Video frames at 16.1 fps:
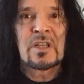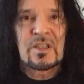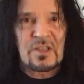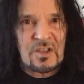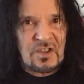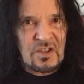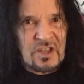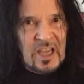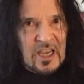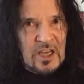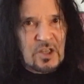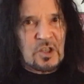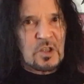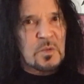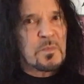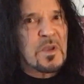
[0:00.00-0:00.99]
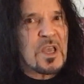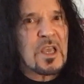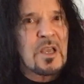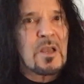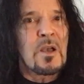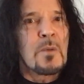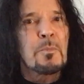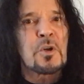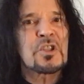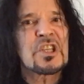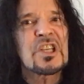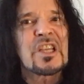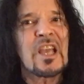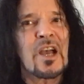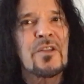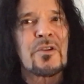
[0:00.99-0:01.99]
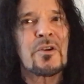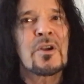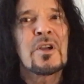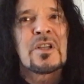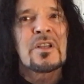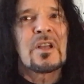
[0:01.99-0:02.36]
The stage is being put together